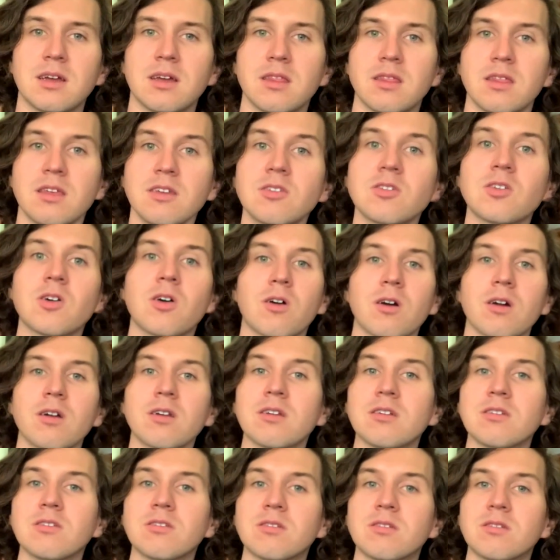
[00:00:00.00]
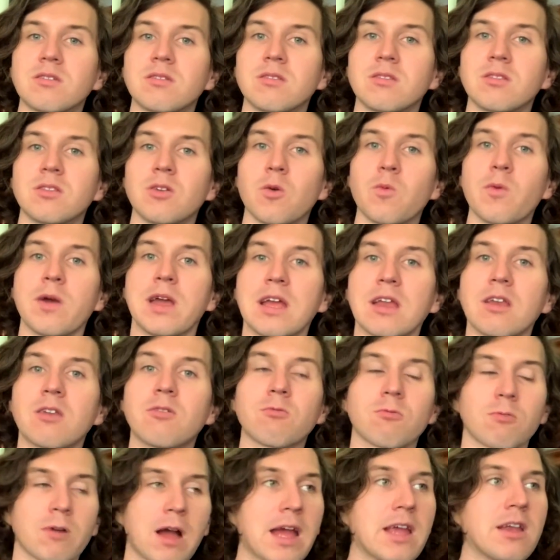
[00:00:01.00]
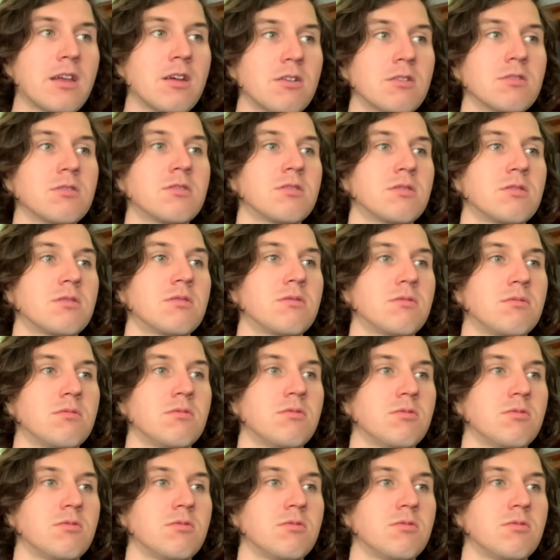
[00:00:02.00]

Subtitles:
this card is the Winged Rhino's